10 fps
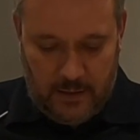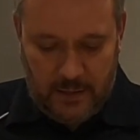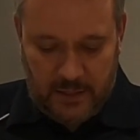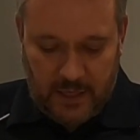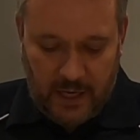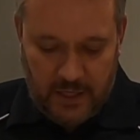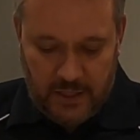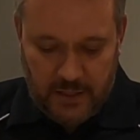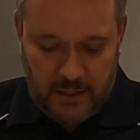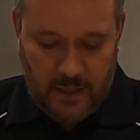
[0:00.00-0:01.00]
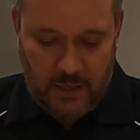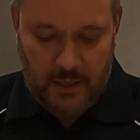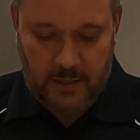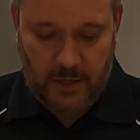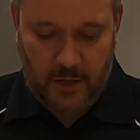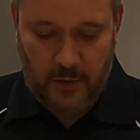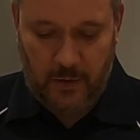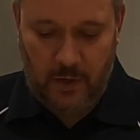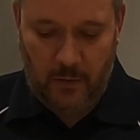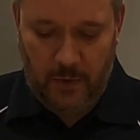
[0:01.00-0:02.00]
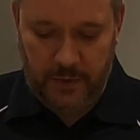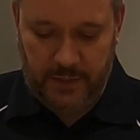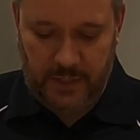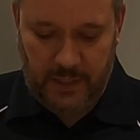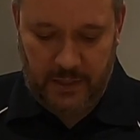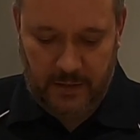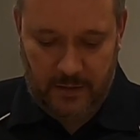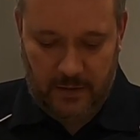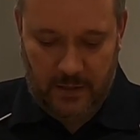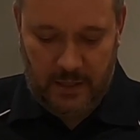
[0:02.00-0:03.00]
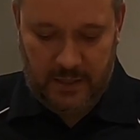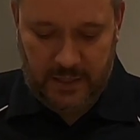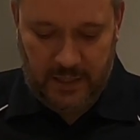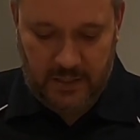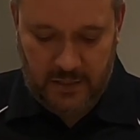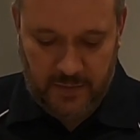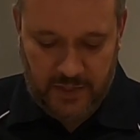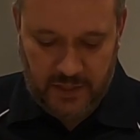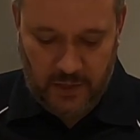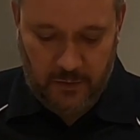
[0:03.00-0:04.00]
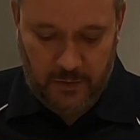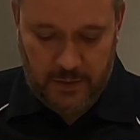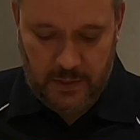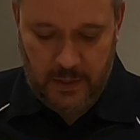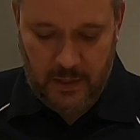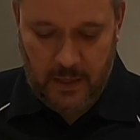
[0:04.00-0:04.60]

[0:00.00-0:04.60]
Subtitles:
stages, so it wanted the seeds to be soaked